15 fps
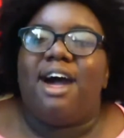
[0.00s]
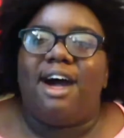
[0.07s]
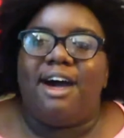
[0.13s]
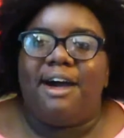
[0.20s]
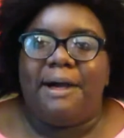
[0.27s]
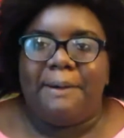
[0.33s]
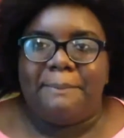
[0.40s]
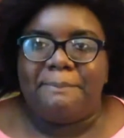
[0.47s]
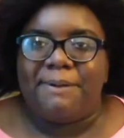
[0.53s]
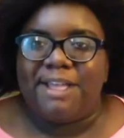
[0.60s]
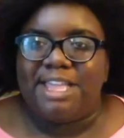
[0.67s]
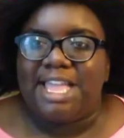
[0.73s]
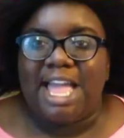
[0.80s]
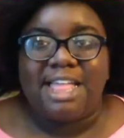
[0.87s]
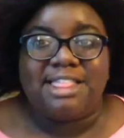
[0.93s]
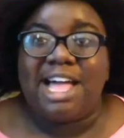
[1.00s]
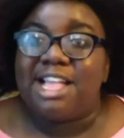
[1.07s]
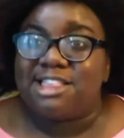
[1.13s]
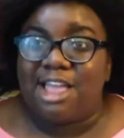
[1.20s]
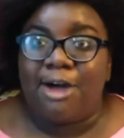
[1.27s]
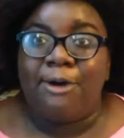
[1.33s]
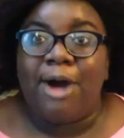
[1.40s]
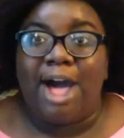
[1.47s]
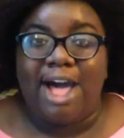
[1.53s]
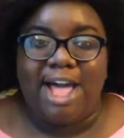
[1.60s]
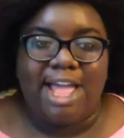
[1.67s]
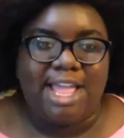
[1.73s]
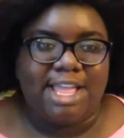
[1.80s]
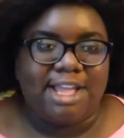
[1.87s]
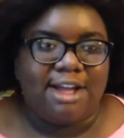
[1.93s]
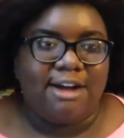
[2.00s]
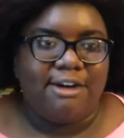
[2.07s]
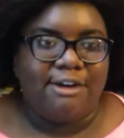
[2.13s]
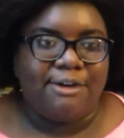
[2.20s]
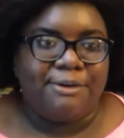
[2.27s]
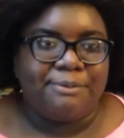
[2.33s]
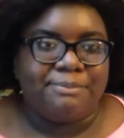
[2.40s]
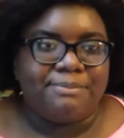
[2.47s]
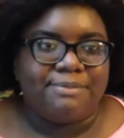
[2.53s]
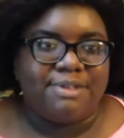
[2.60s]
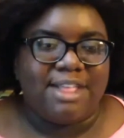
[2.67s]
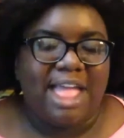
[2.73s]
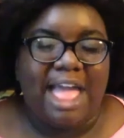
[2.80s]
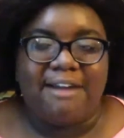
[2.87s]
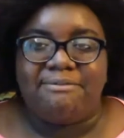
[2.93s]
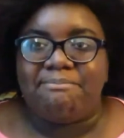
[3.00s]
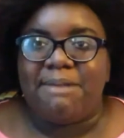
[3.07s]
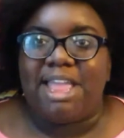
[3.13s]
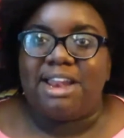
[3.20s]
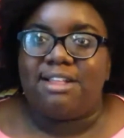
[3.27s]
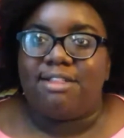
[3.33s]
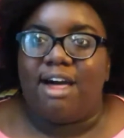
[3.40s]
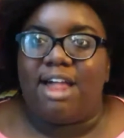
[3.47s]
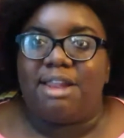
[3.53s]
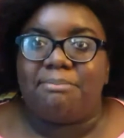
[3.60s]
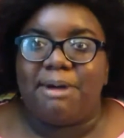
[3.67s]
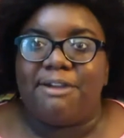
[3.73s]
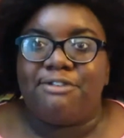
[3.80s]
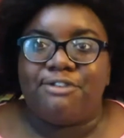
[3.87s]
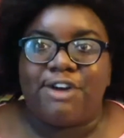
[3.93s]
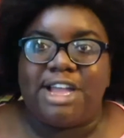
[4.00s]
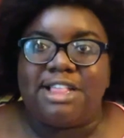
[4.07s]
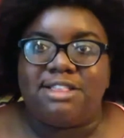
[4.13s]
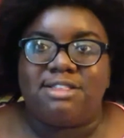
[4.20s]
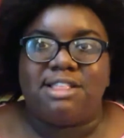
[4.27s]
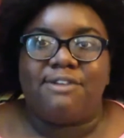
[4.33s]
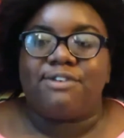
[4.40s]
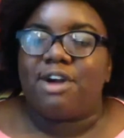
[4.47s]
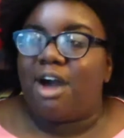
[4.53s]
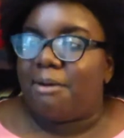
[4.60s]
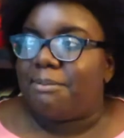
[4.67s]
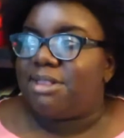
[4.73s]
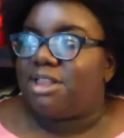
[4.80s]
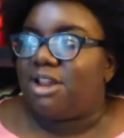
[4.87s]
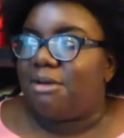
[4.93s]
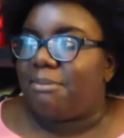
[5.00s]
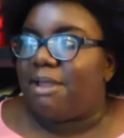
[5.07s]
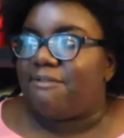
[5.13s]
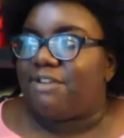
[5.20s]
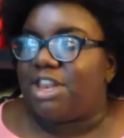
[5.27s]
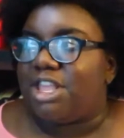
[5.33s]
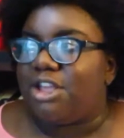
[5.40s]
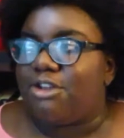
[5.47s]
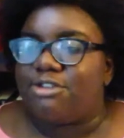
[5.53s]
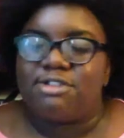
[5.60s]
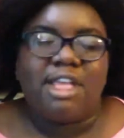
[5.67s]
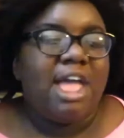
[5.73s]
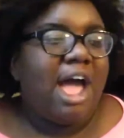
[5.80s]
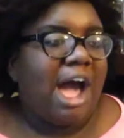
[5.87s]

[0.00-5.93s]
But yeah, that's how I have made a lot of my friends. They've commented on my videos,